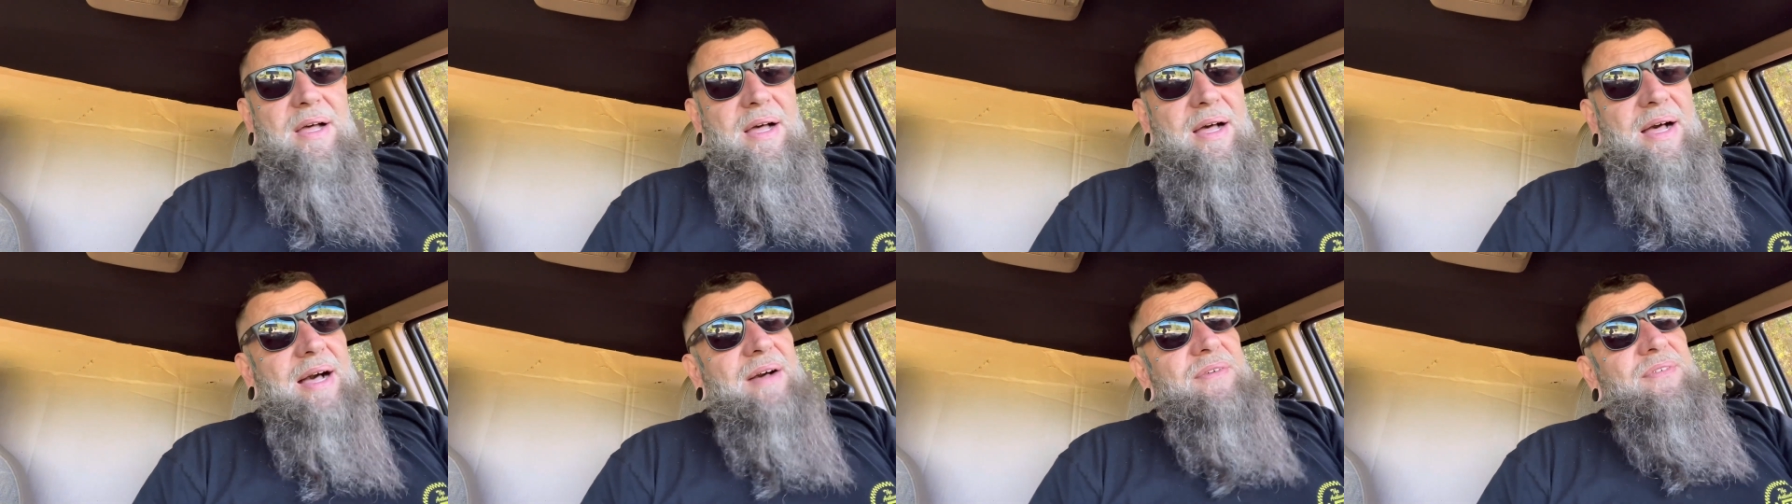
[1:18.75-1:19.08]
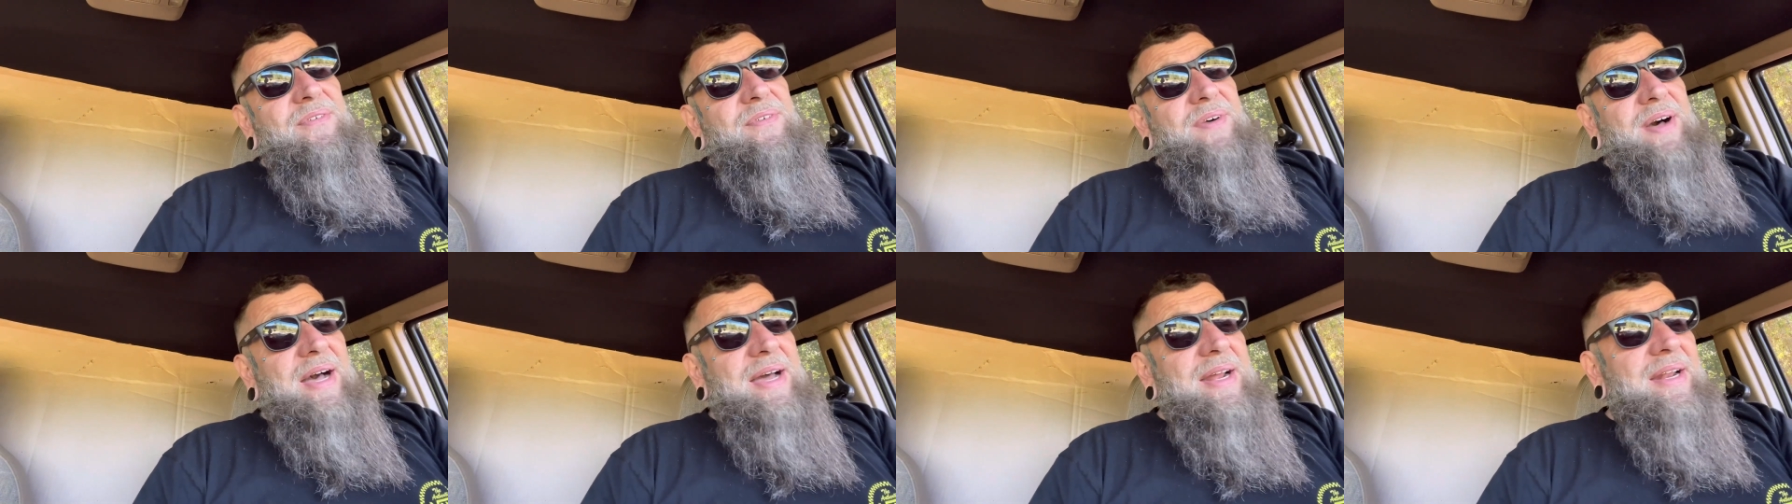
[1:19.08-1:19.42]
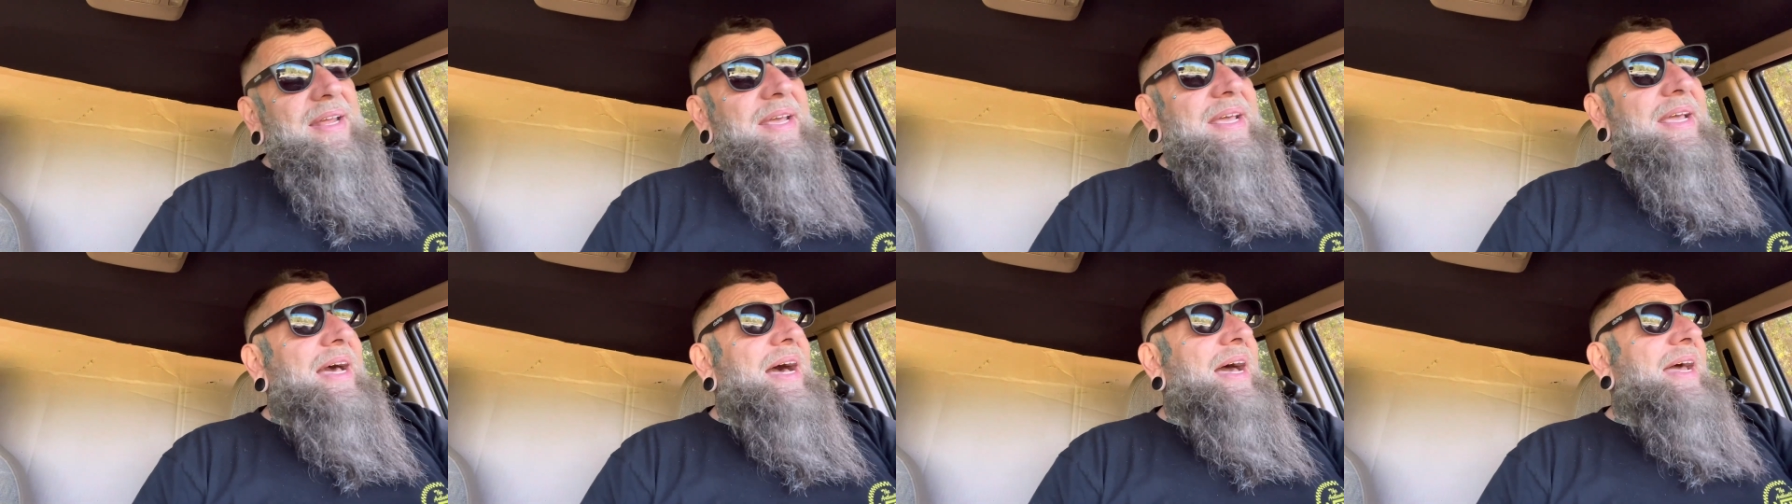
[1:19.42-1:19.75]
I
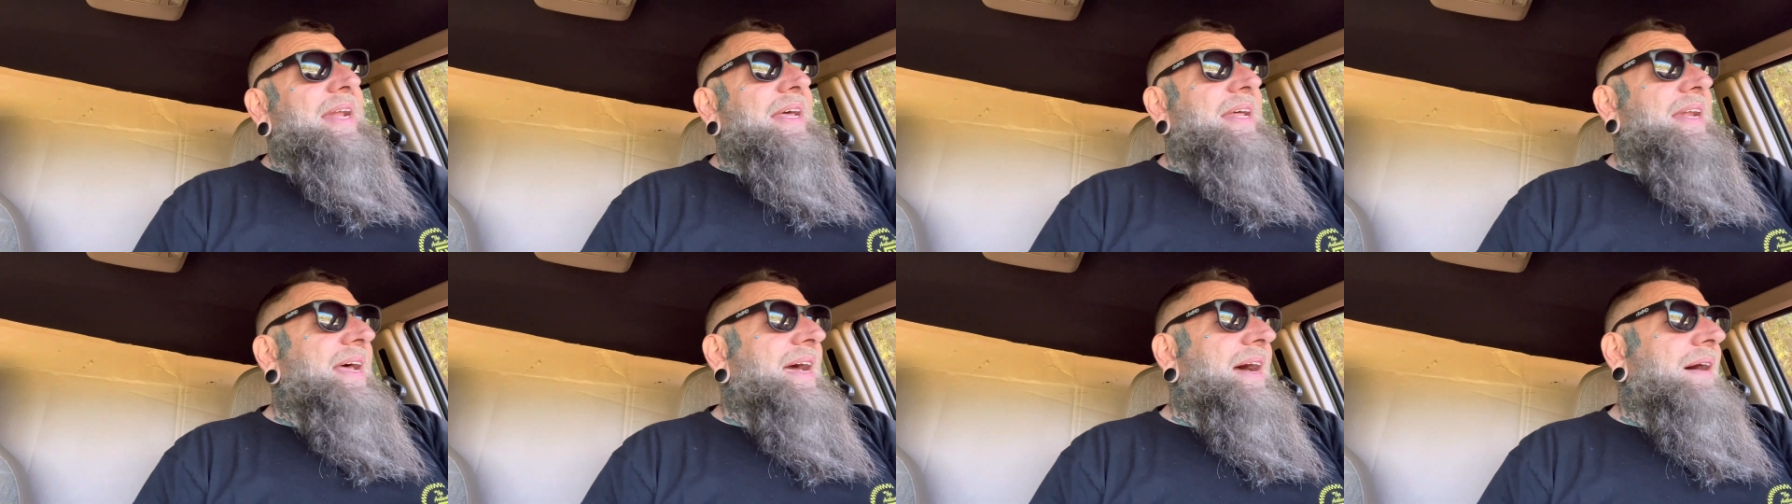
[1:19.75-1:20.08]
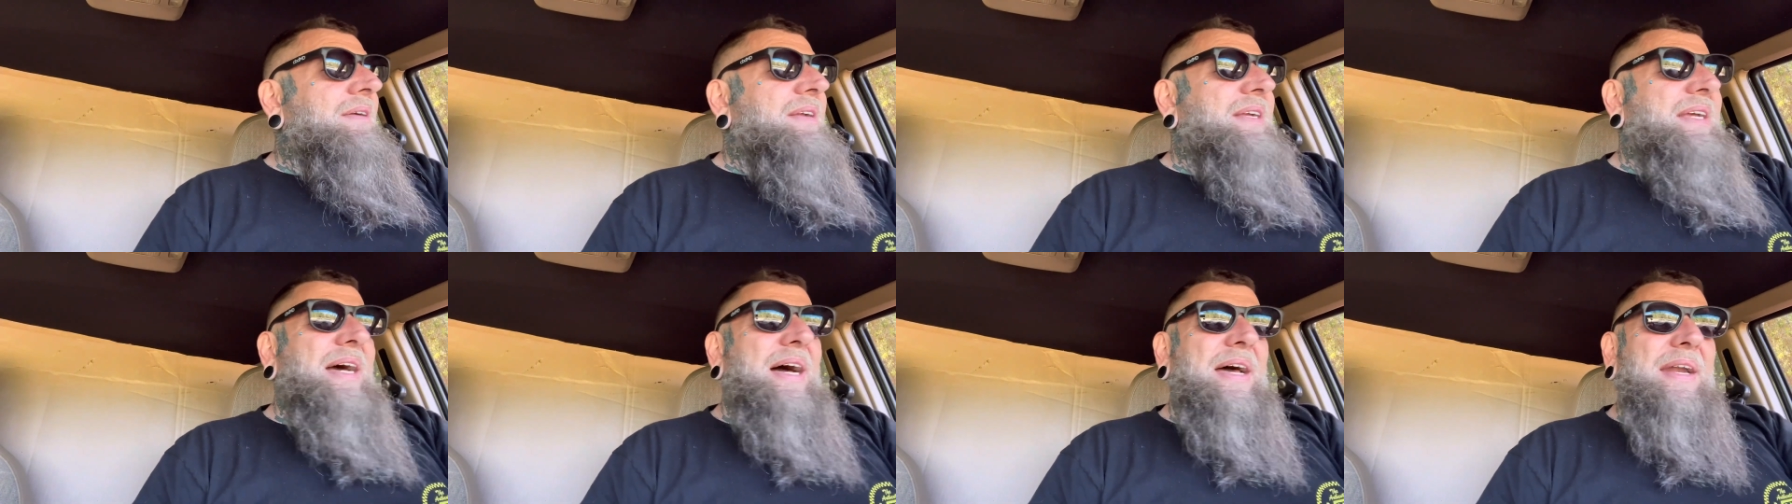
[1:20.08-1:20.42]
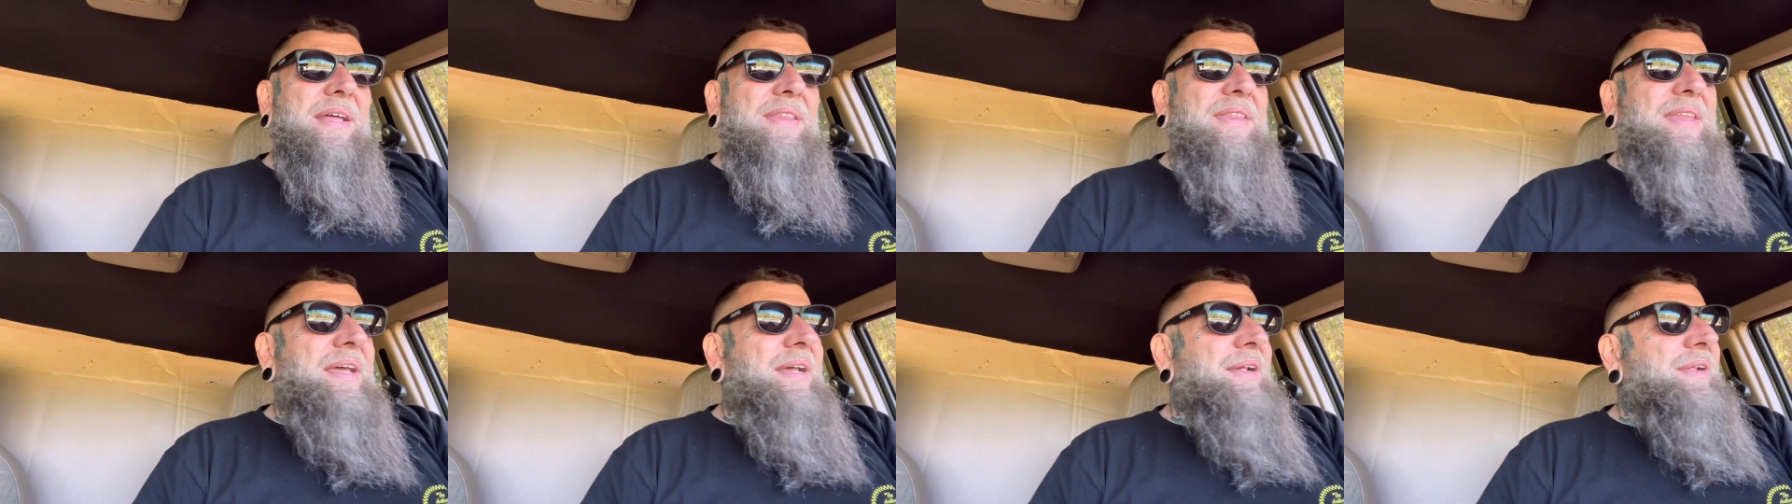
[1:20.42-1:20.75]
finally got it out. God,
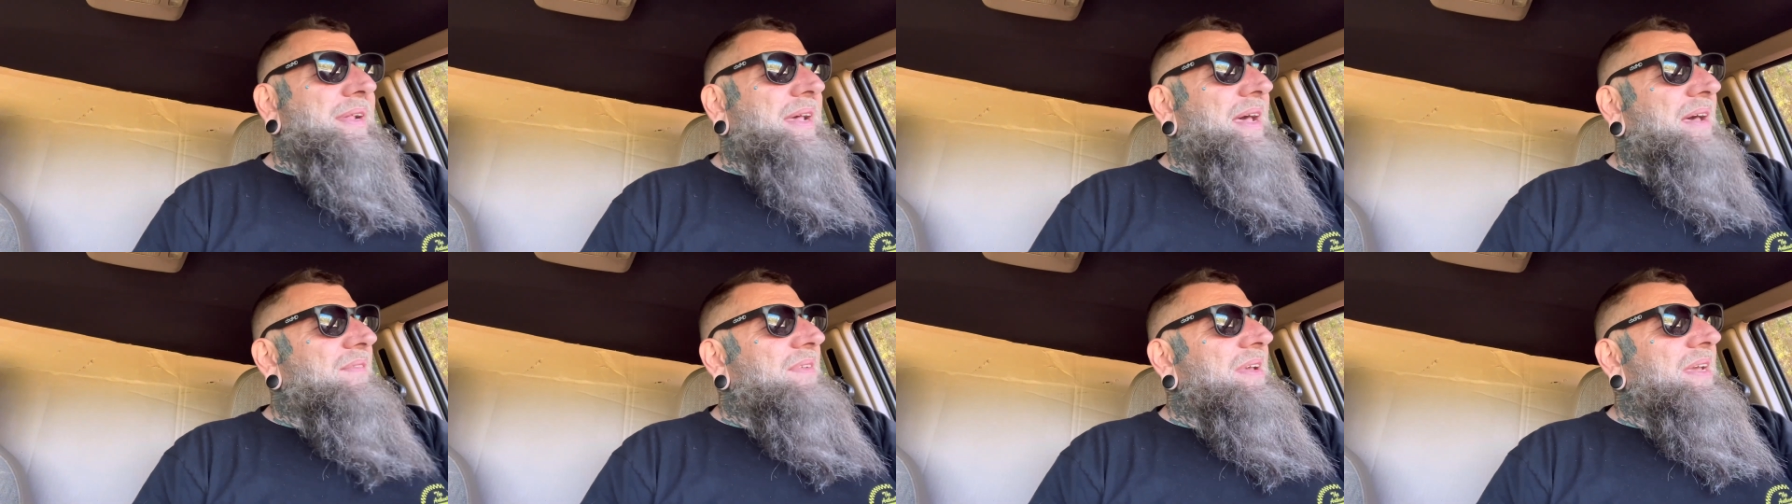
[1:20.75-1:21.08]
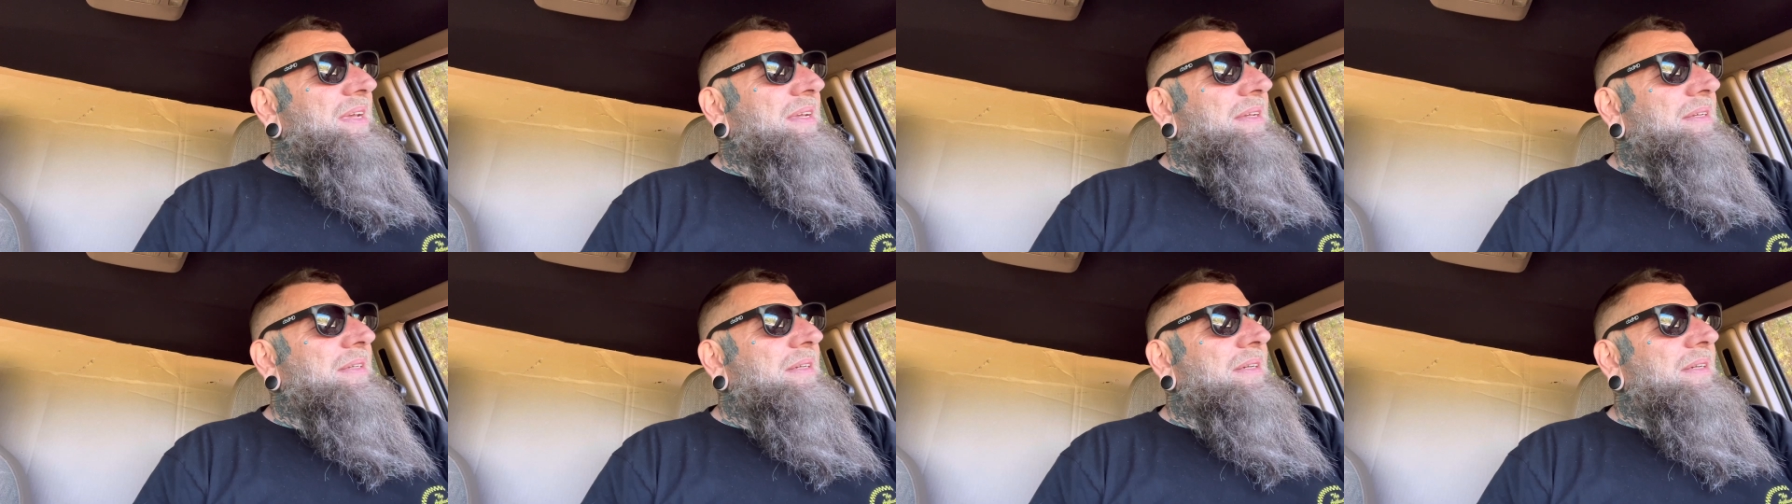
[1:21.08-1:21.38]
that thing's heavy.